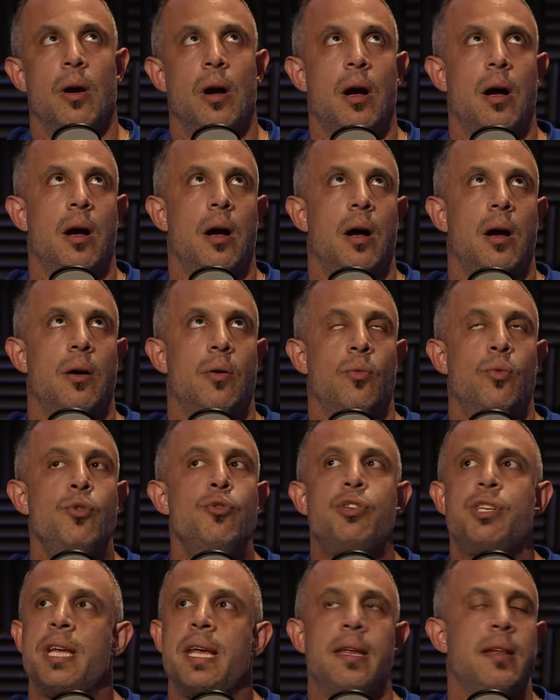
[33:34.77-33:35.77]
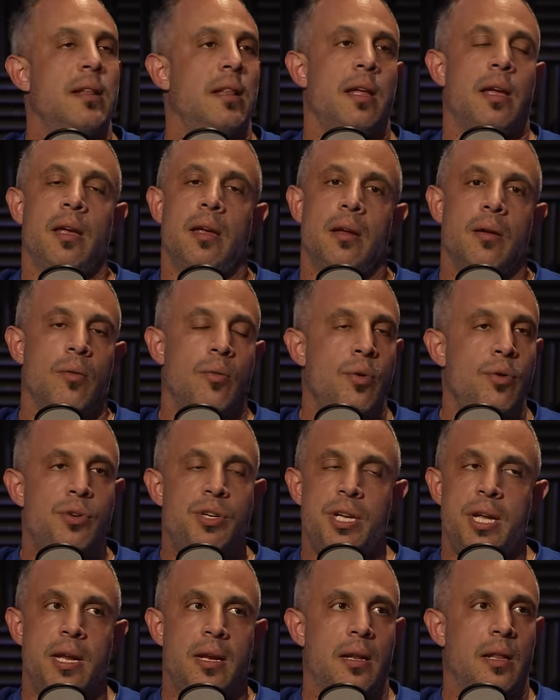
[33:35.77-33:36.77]
Uh, routinely,
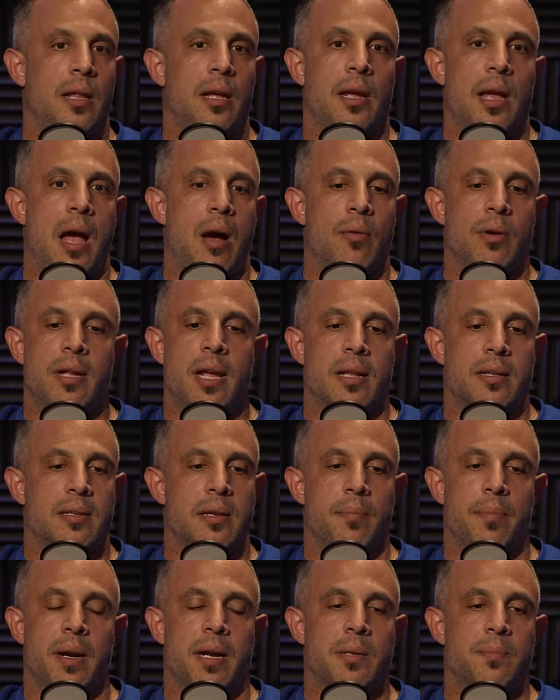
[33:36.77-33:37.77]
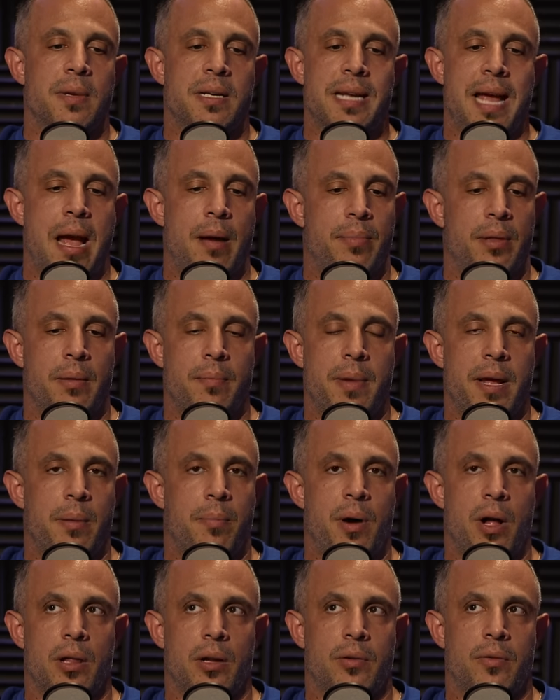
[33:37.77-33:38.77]
routinely, I would get somebody's metab
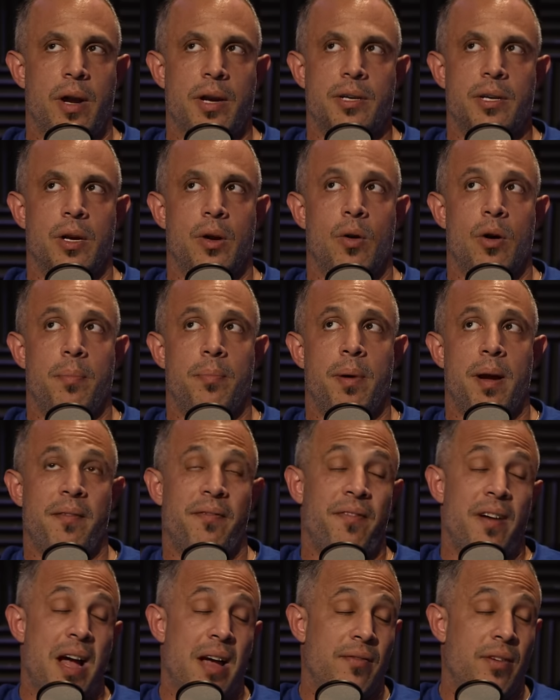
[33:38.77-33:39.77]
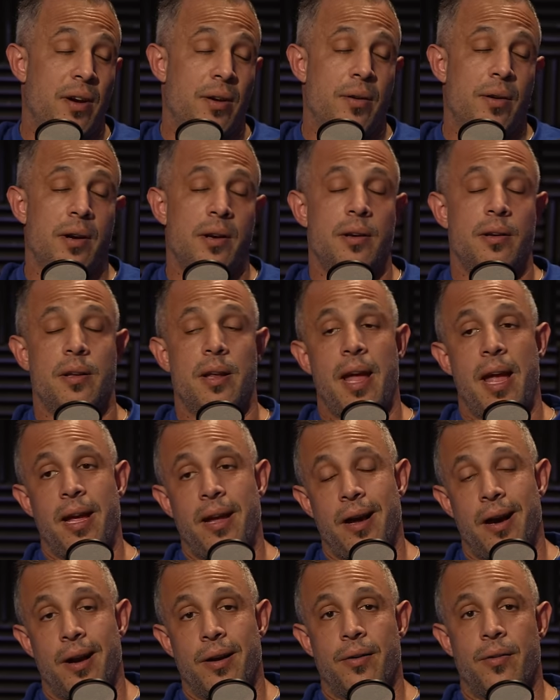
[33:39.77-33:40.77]
metabolic rate to go up by 500,
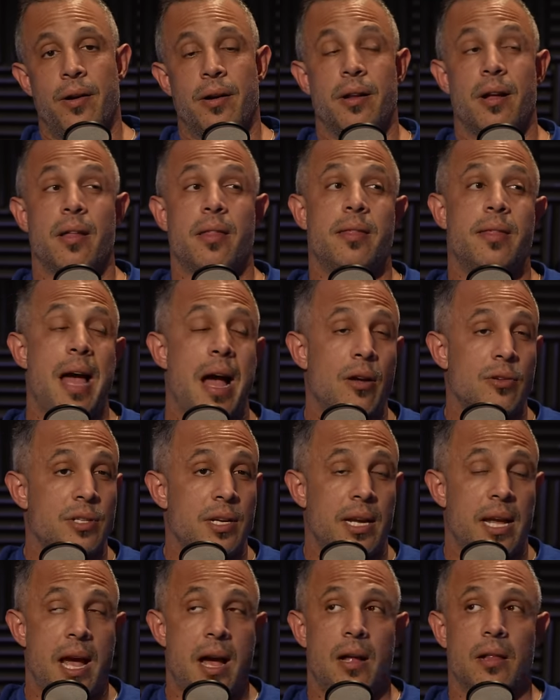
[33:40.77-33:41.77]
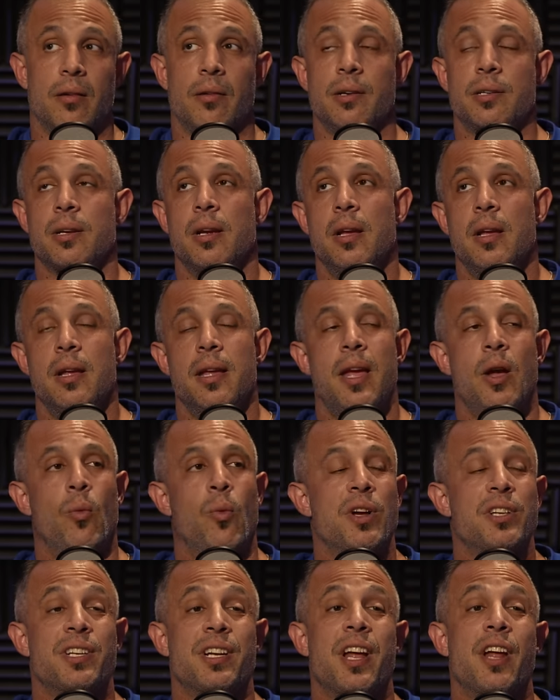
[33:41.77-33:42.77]
800, 1,000 calories. It
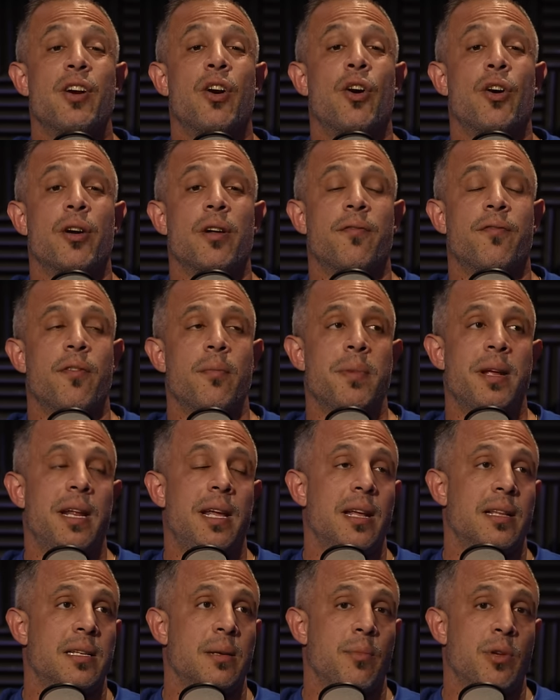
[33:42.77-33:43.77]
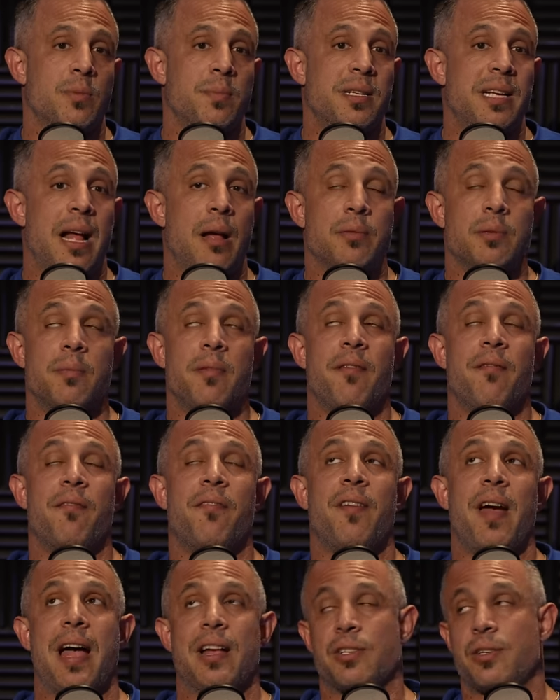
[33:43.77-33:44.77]
wasn't unheard of for me to get someone's metabolism even
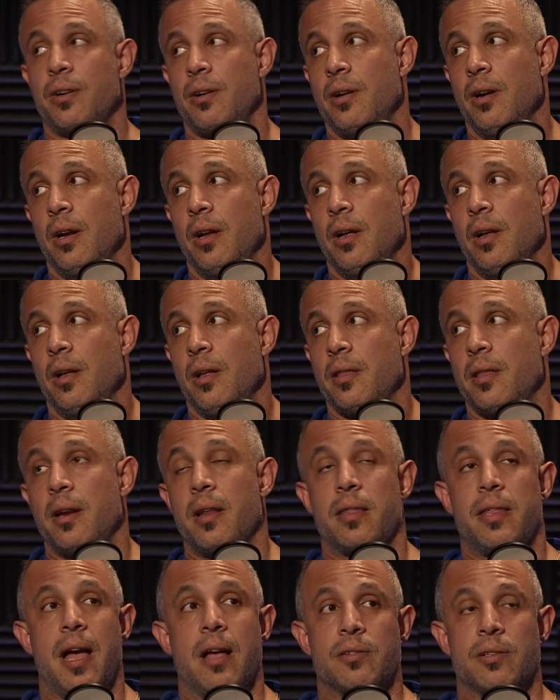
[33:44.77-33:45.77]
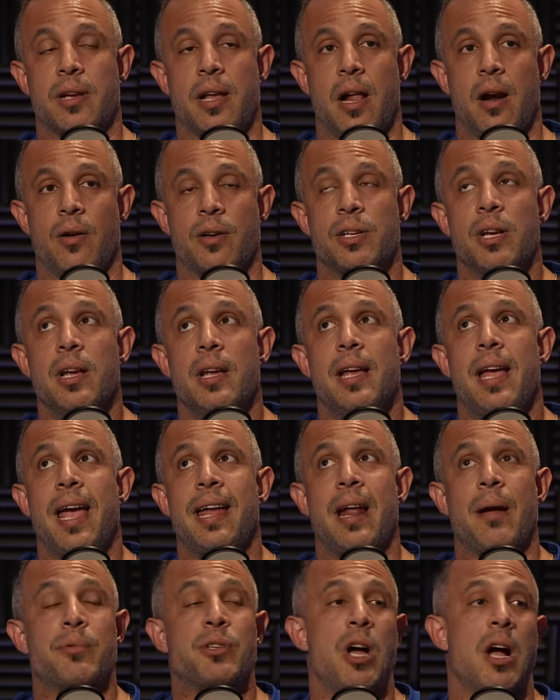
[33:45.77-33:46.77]
faster than a thousand calories.
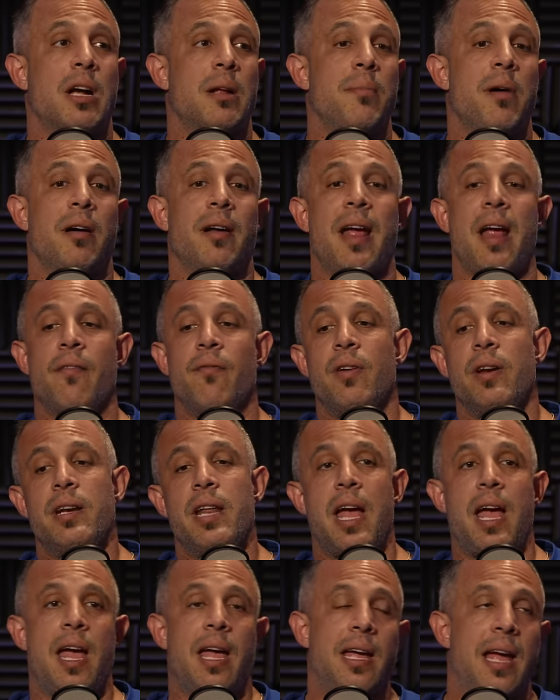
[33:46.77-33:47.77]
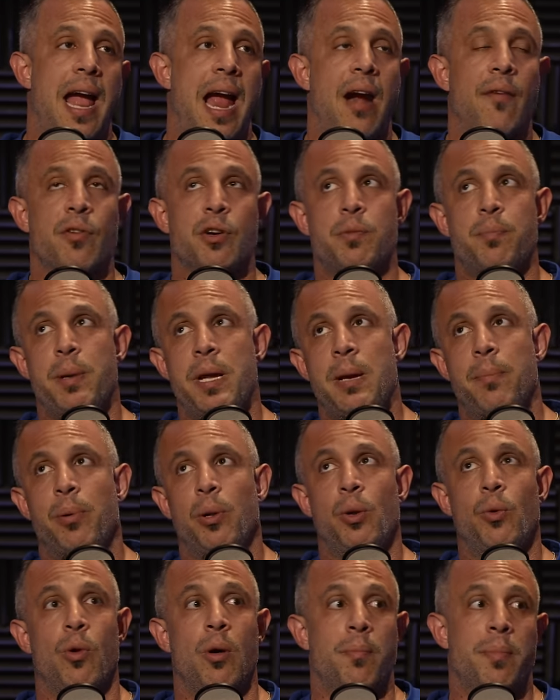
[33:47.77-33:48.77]
And I'm talking about everyday average
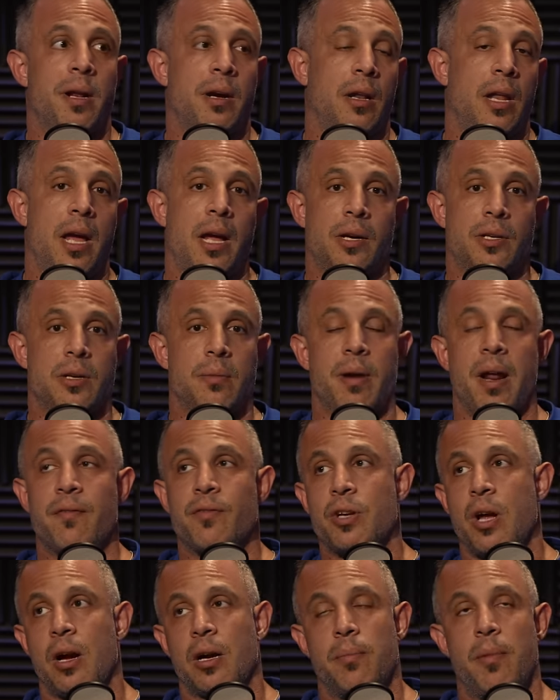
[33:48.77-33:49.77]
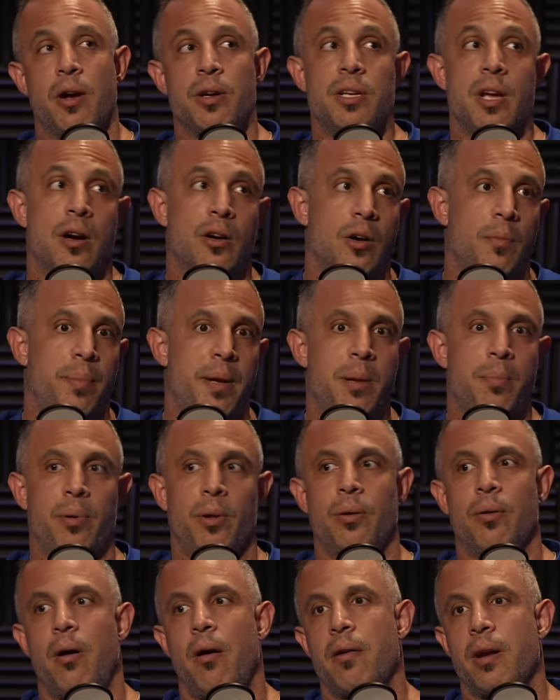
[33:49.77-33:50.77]
people who are middle aged. I'm not even talking about younger
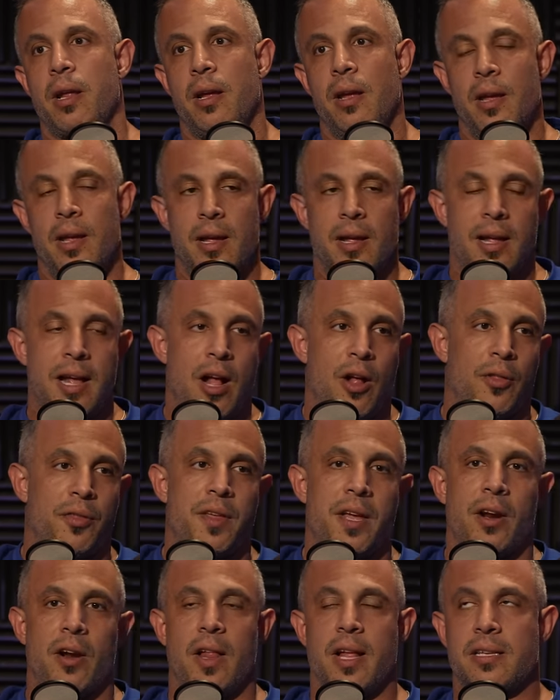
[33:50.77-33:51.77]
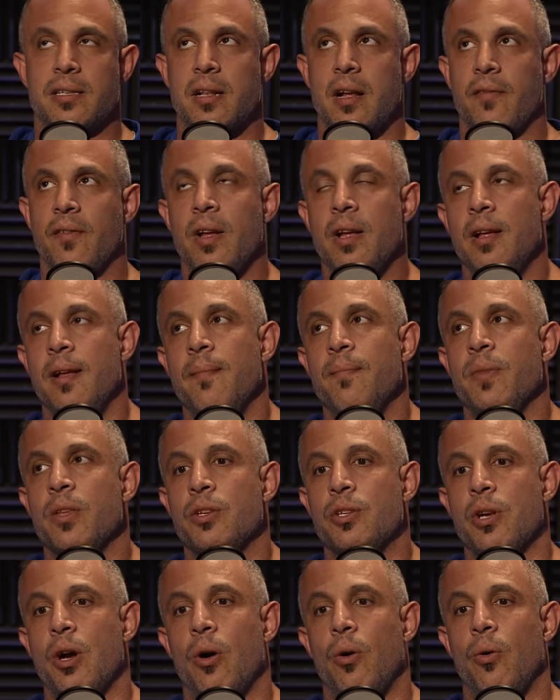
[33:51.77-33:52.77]
people who are already healthy and all that stuff.
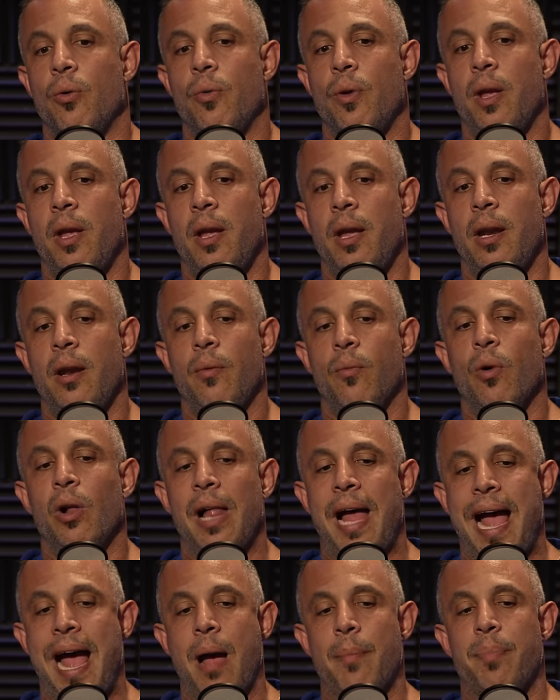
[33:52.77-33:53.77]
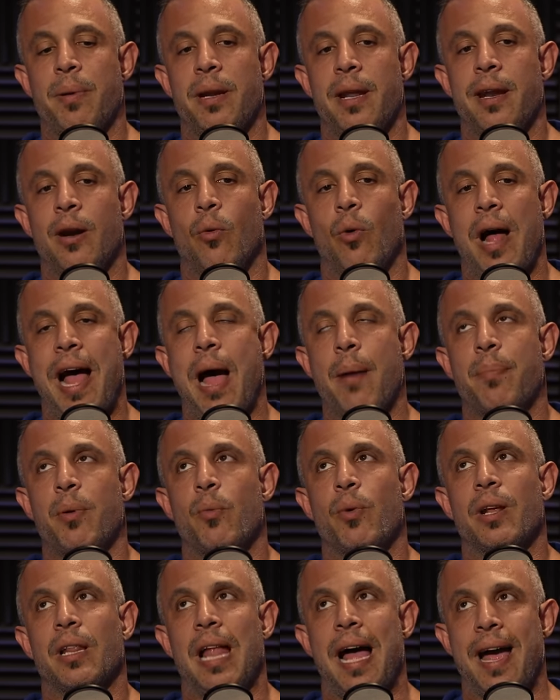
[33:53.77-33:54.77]
So it will happen, and it will happen
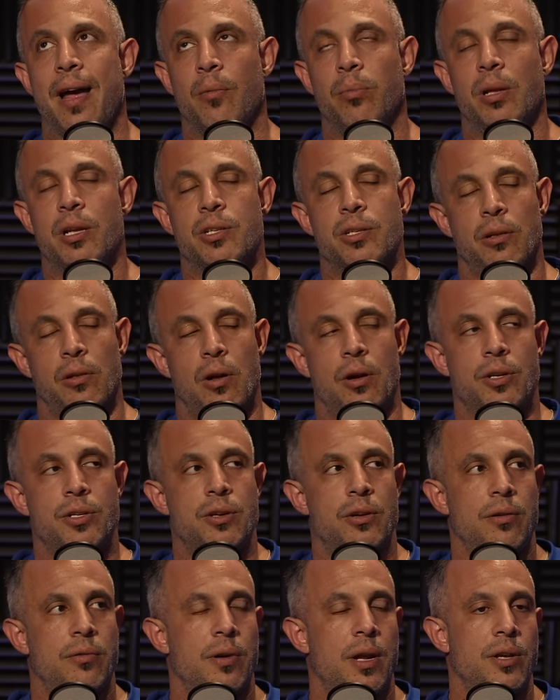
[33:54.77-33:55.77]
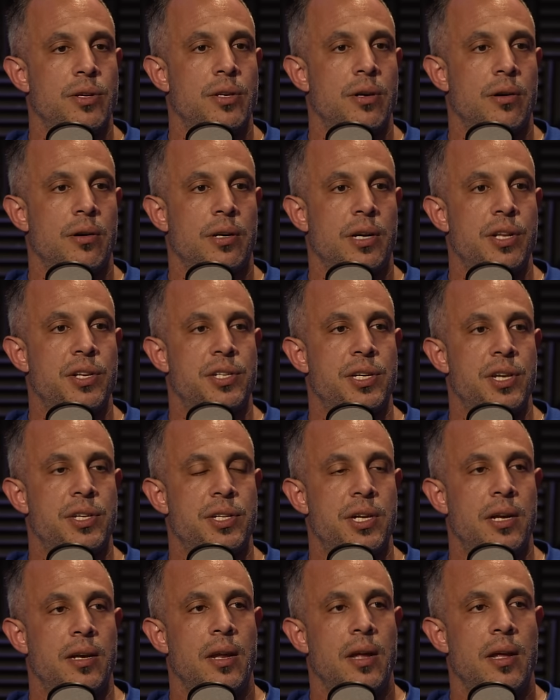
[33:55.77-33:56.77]
reliably so long as you're as you're
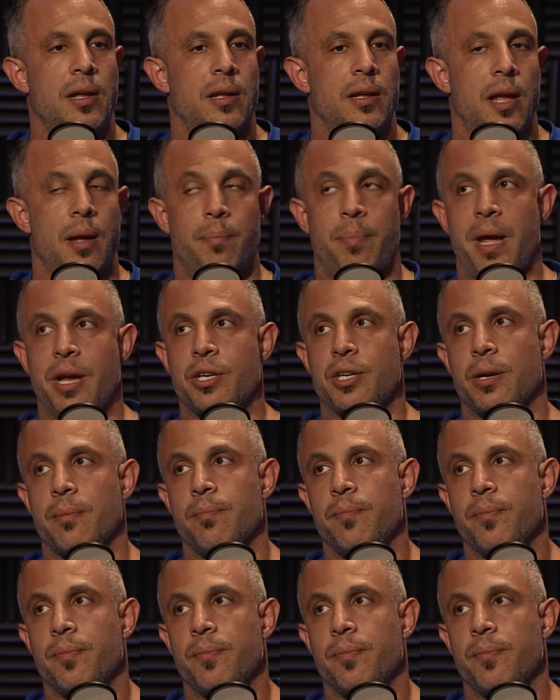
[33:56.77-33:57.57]
consistent and patient.